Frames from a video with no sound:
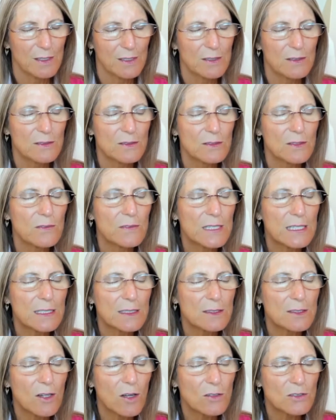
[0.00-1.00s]
So that
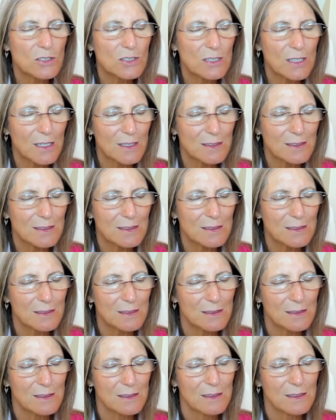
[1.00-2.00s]
it's not just
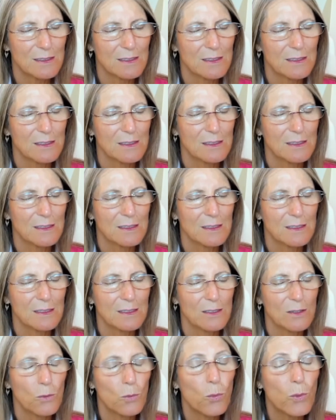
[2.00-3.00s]

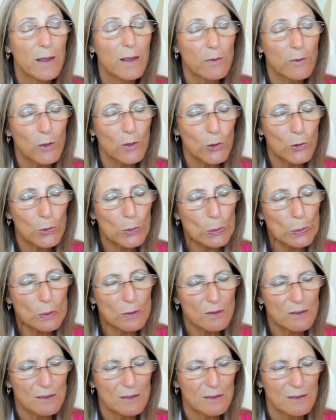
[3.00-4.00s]
with you,
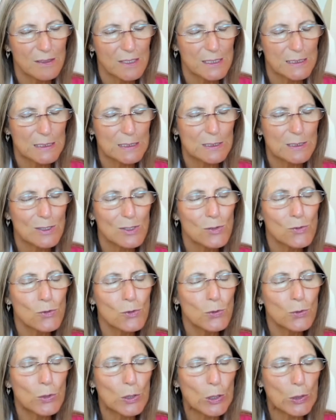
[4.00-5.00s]
it is
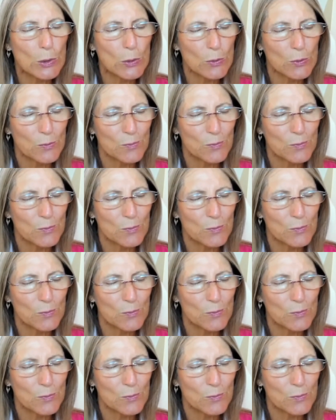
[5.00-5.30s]
through you.